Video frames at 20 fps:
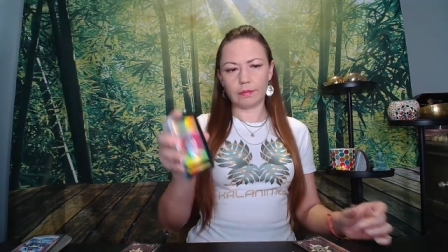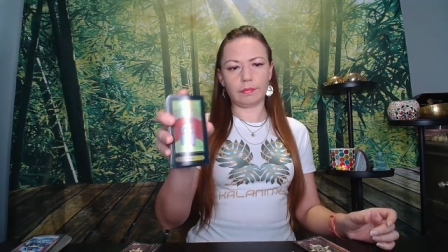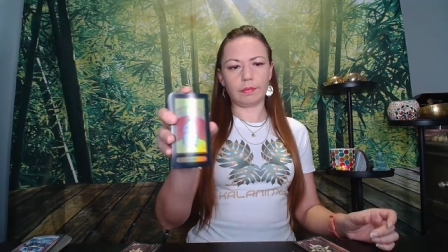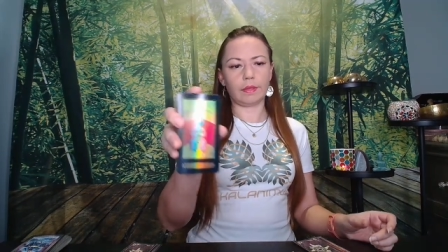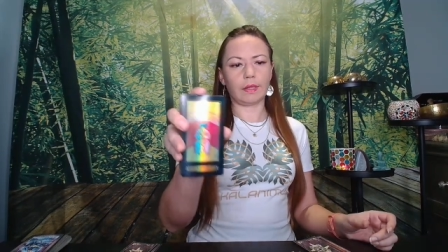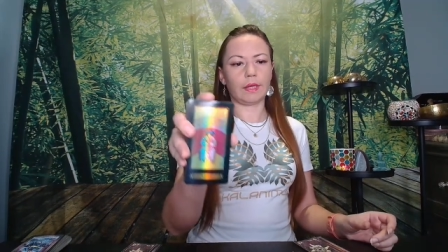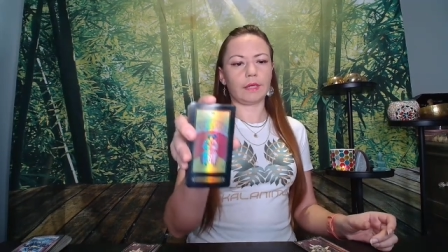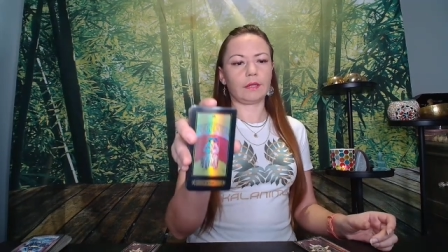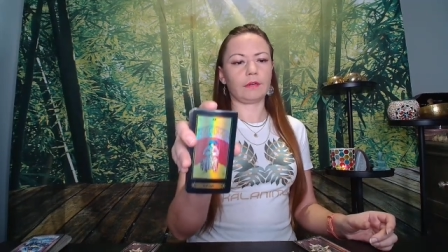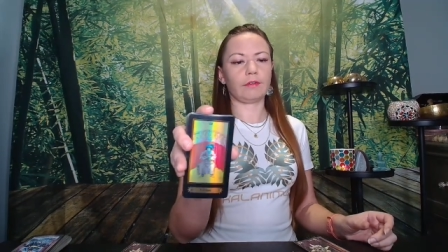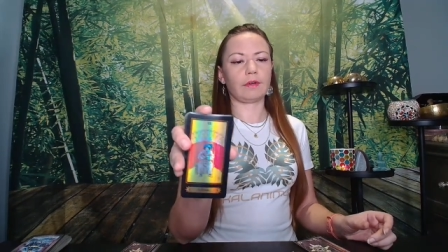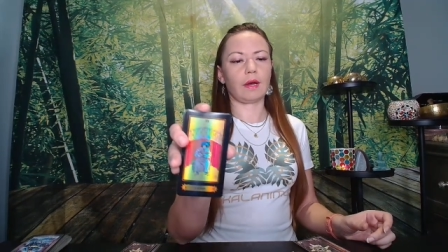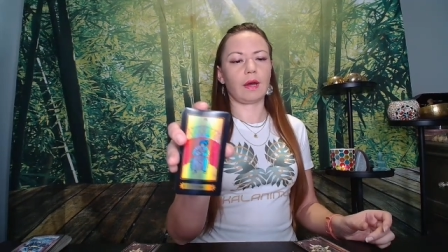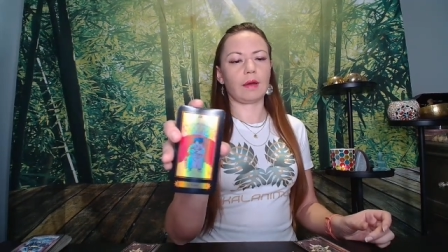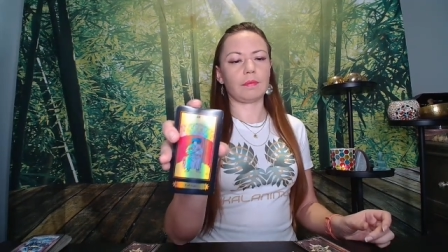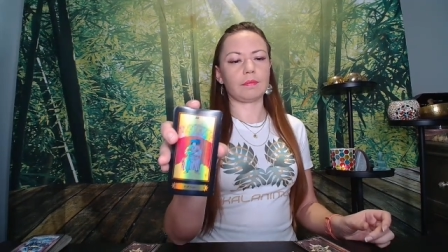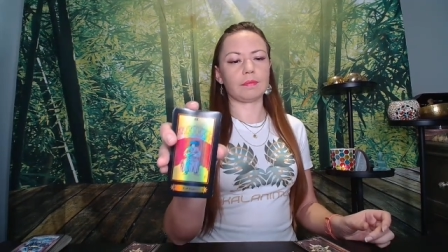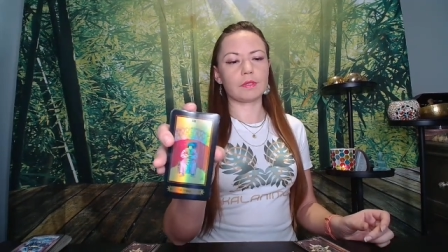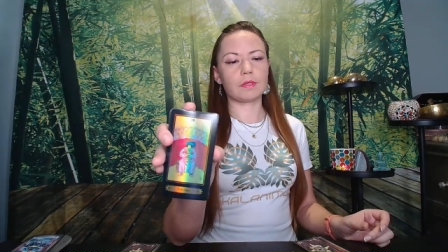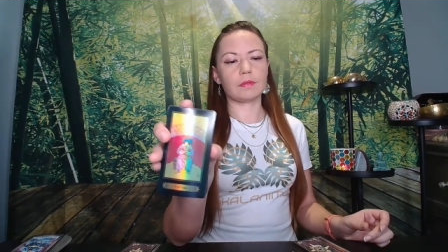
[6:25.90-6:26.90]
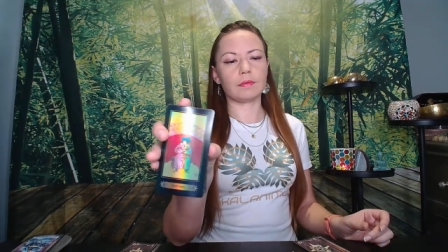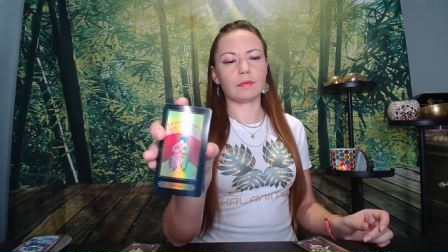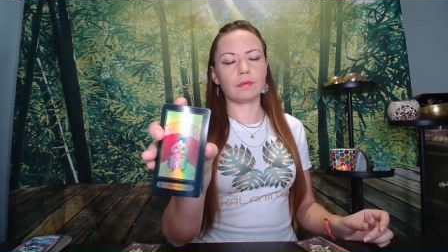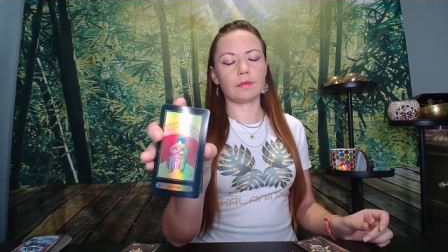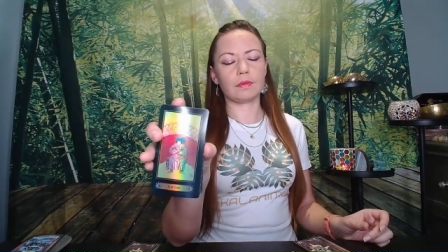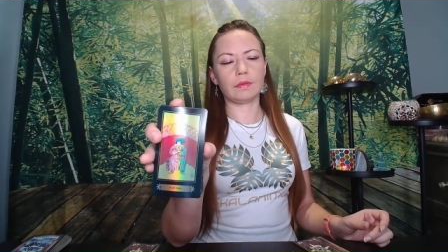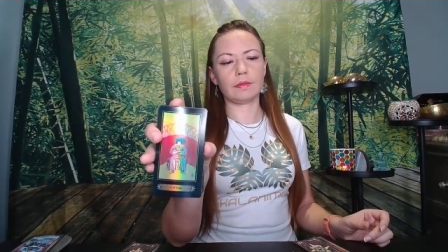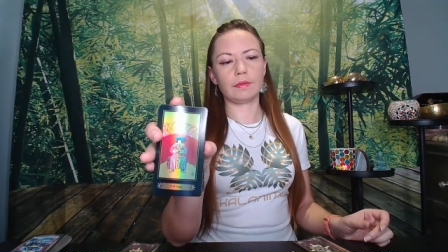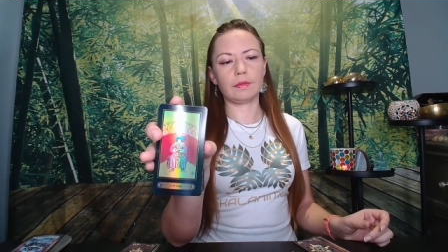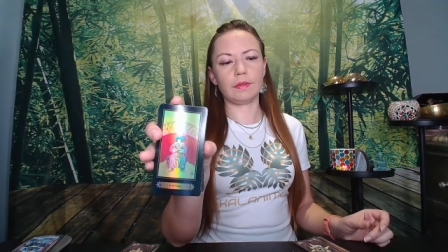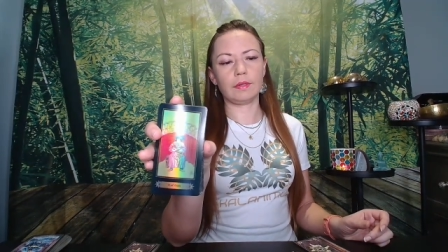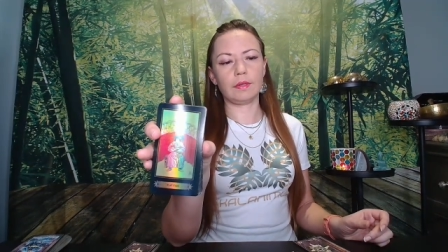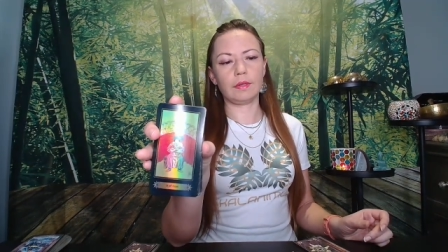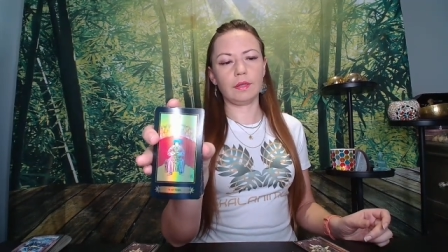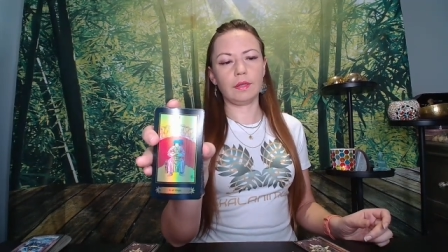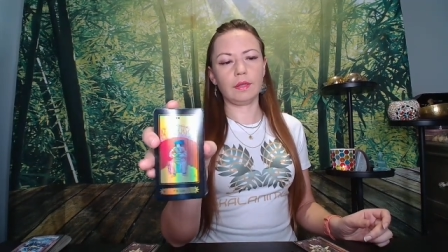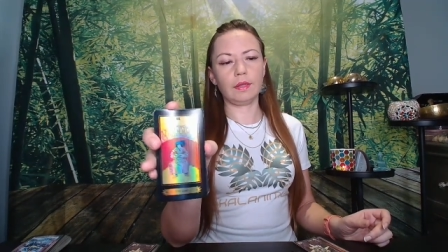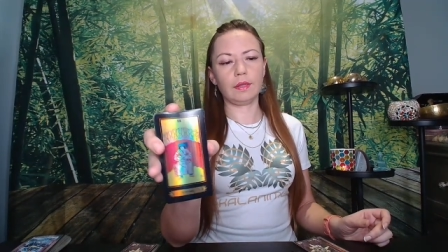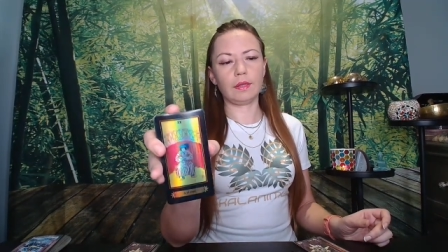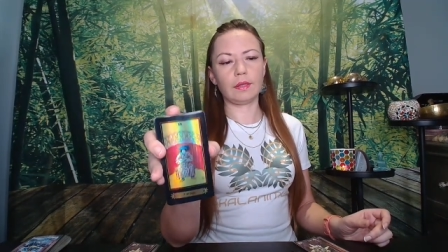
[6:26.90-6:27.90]
Nine of Cups.
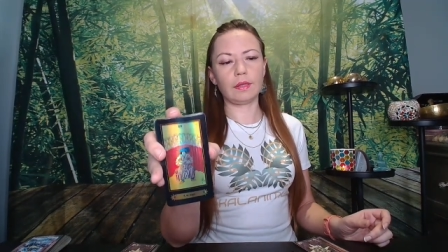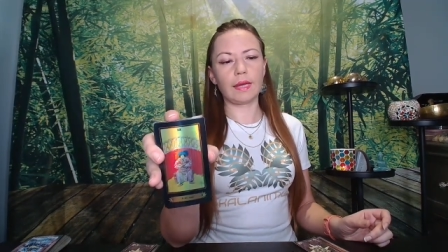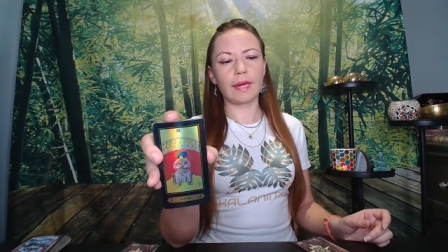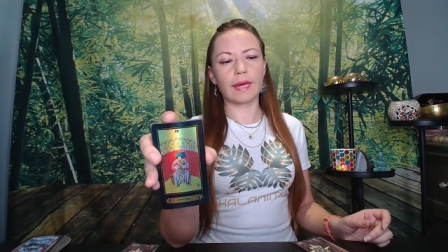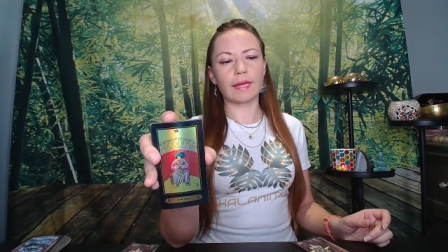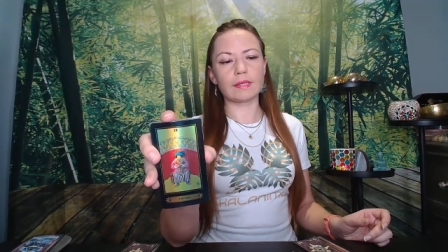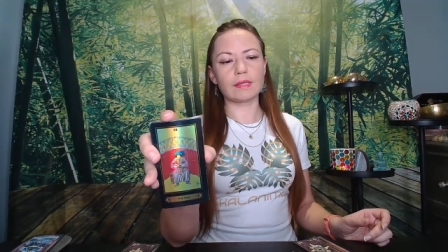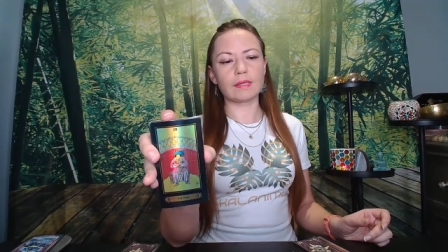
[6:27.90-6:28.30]
Yeah,